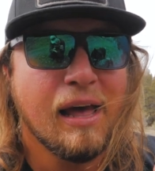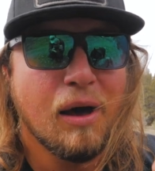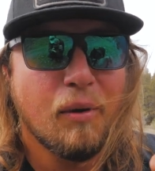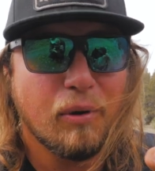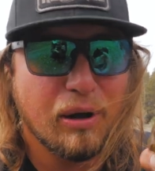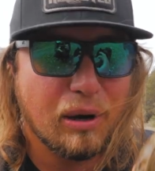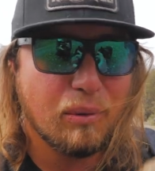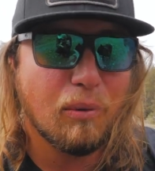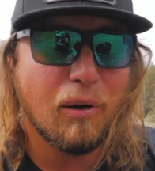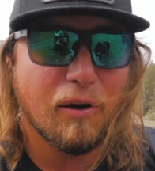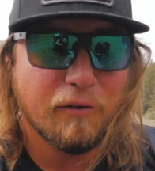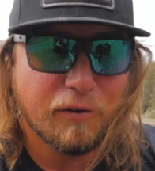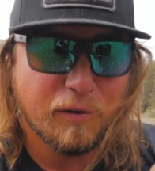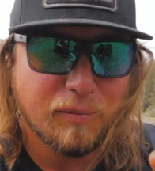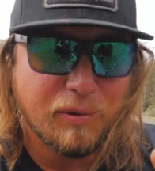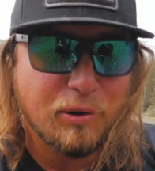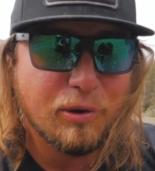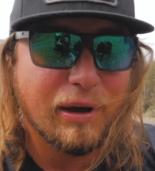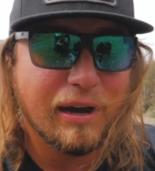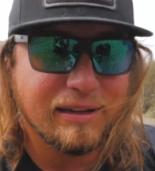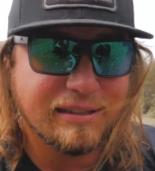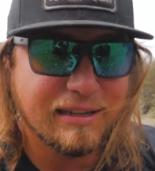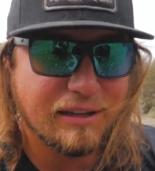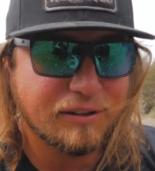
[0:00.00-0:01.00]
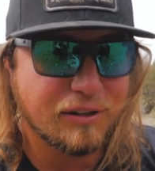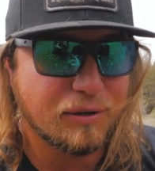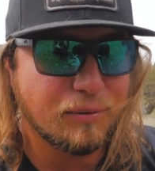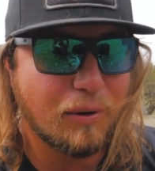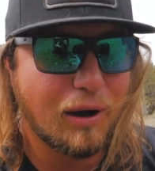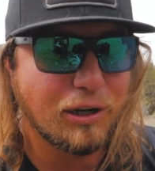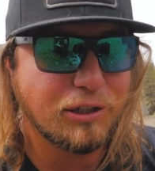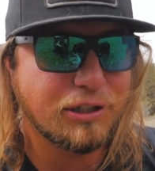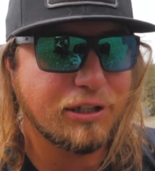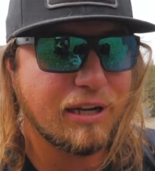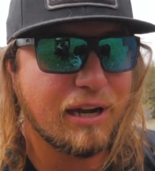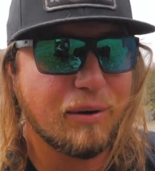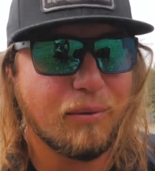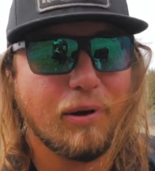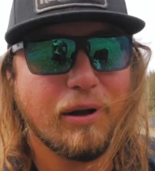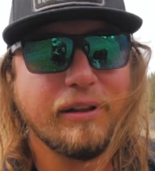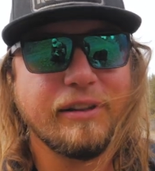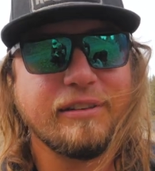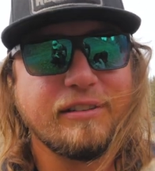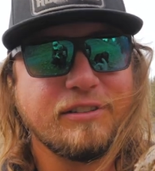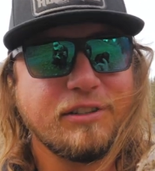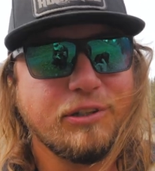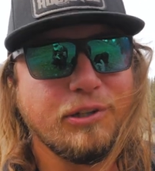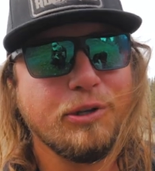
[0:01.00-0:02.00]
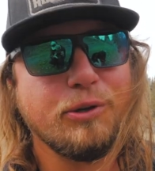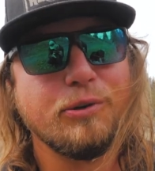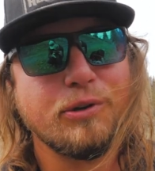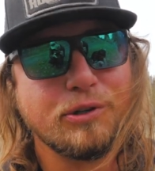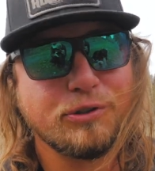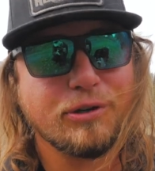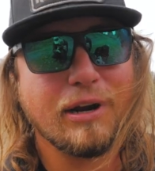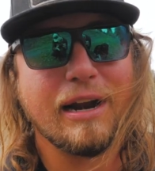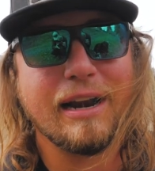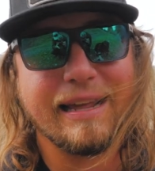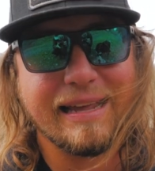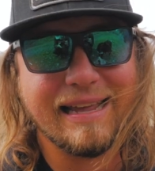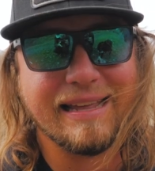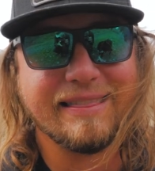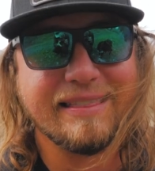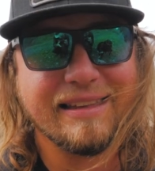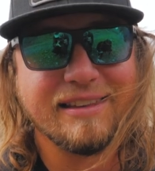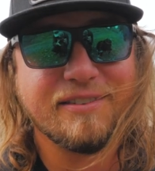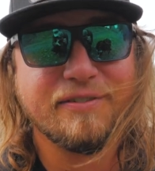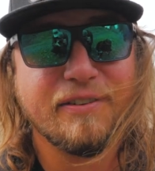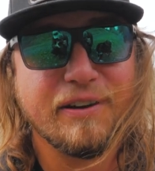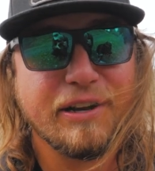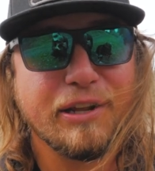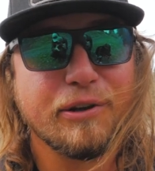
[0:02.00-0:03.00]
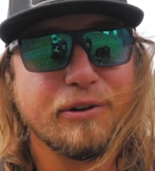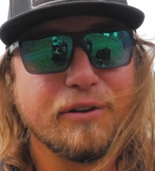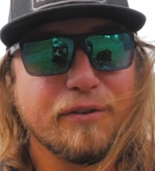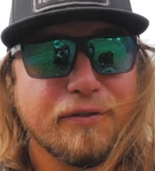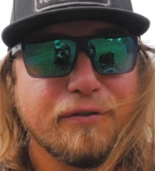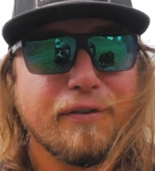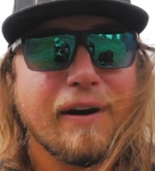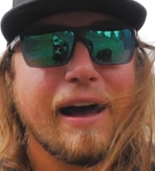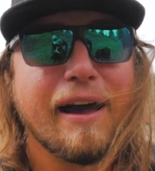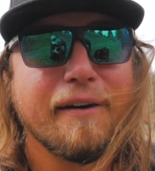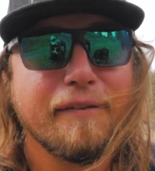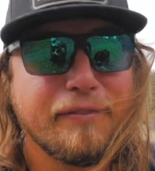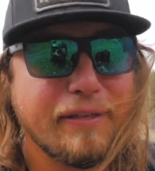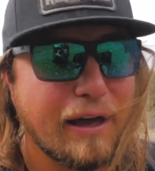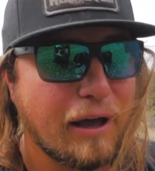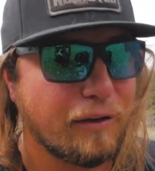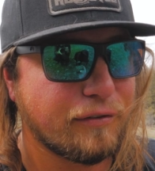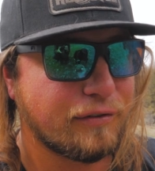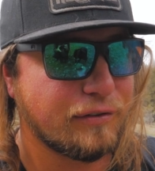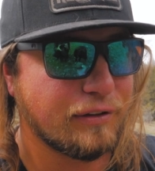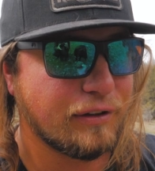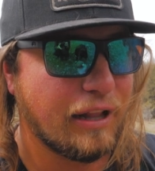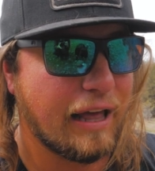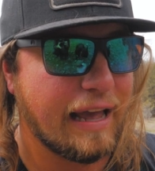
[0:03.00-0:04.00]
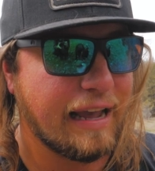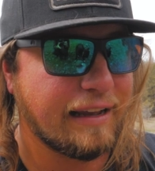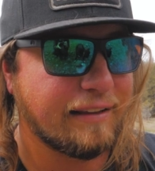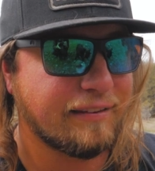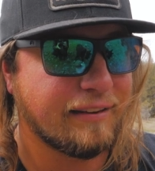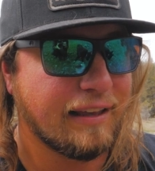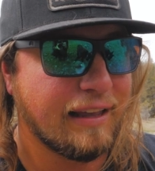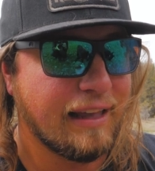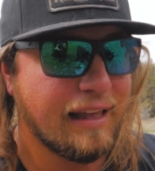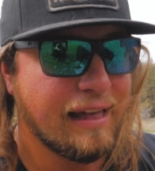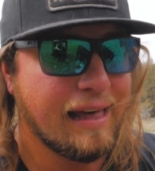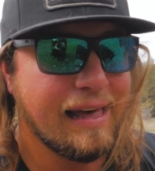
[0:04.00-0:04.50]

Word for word: what I want from you guys out there watching, I want you to try to get this video to 5,000 likes